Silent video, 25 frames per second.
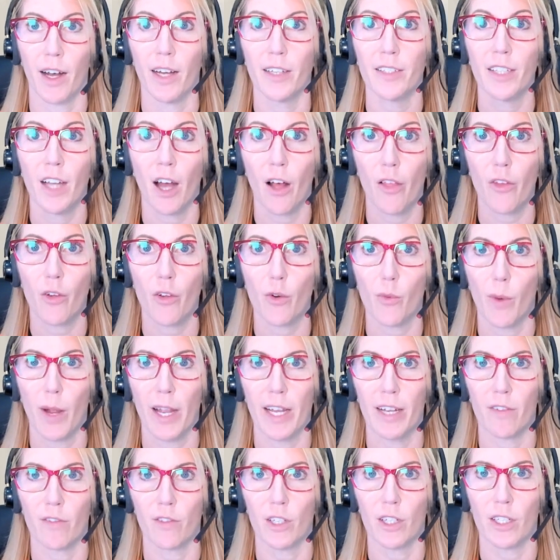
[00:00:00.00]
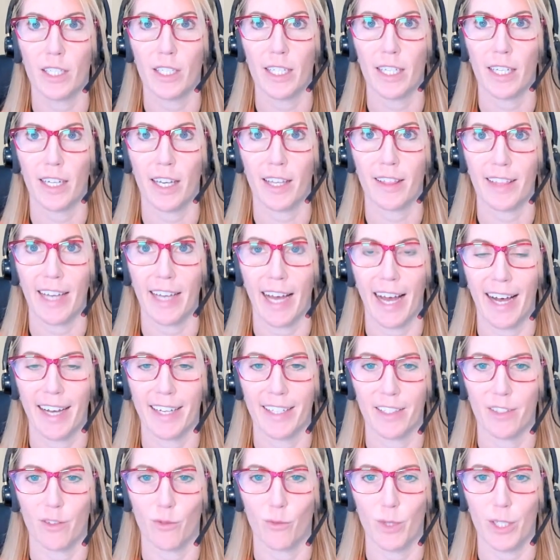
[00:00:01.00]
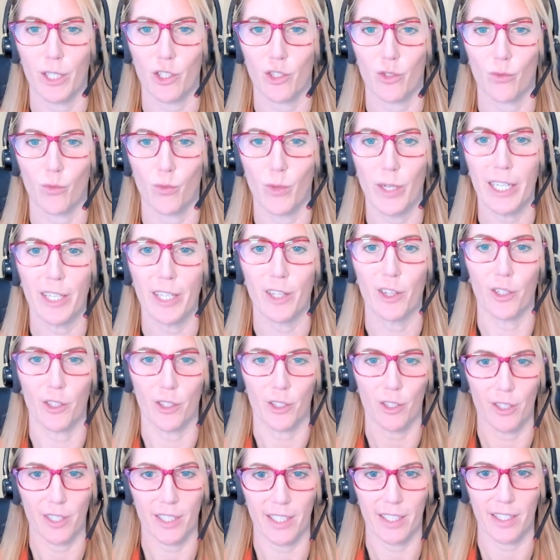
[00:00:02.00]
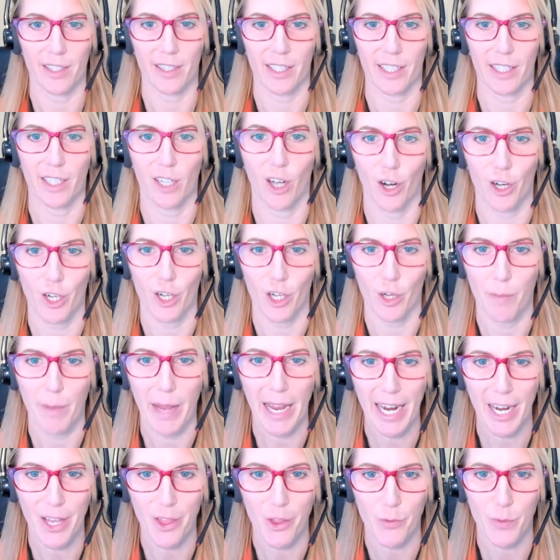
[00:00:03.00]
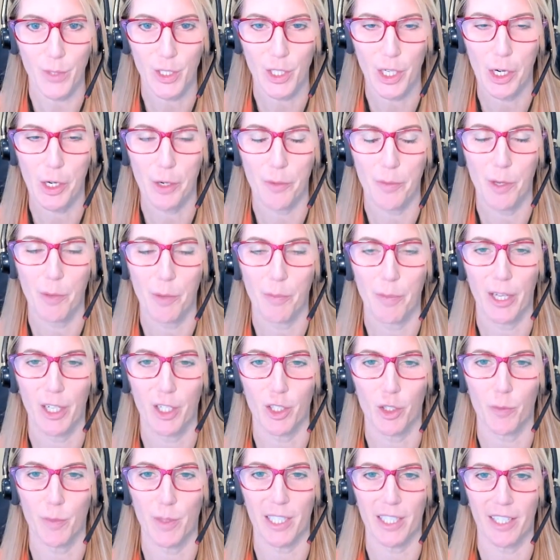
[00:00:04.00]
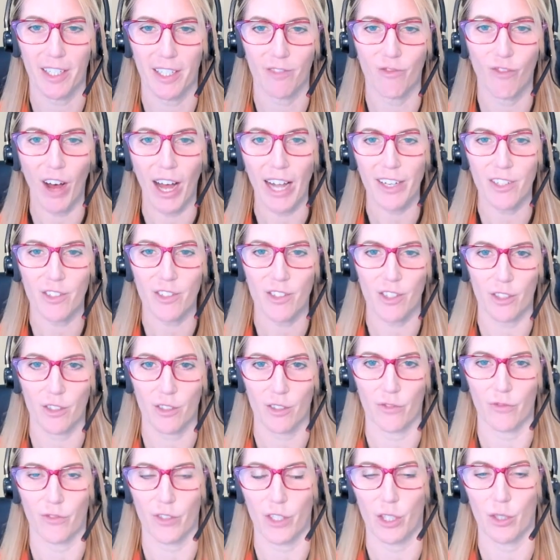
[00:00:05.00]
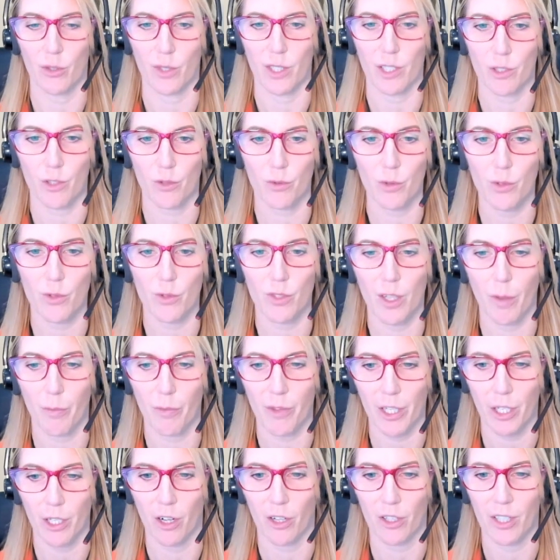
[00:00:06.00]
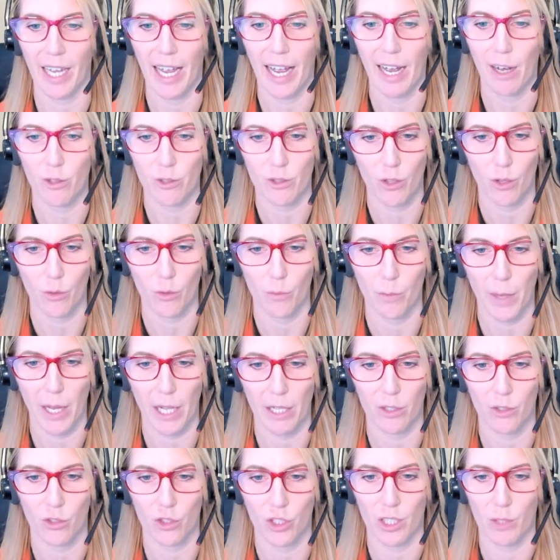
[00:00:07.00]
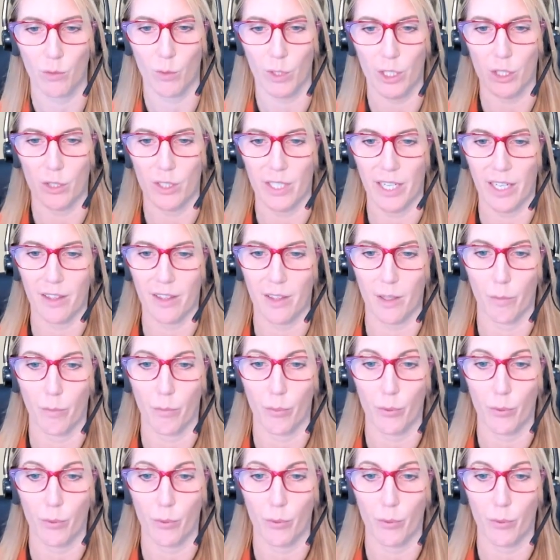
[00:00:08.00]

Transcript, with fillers: Another way of looking at that, which we learn in the RMA, the Retirement Management Advisor view, is through something called a household balance sheet, where you take the